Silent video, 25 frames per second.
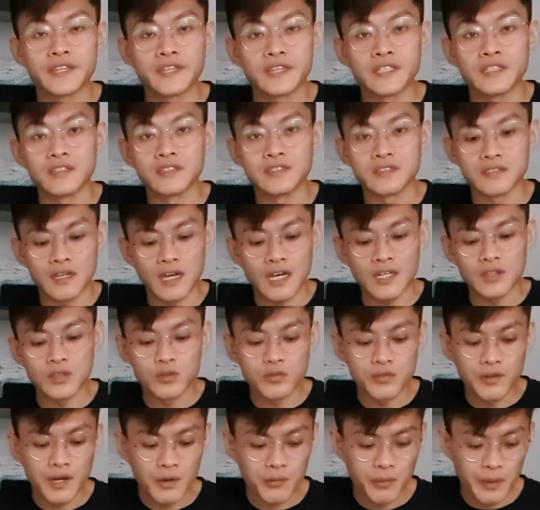the
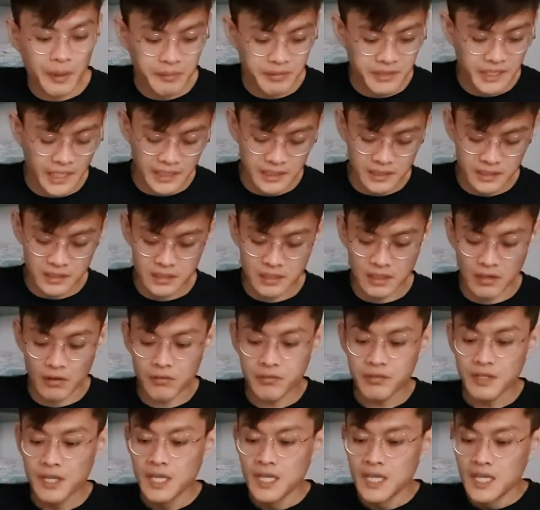Anova website itself.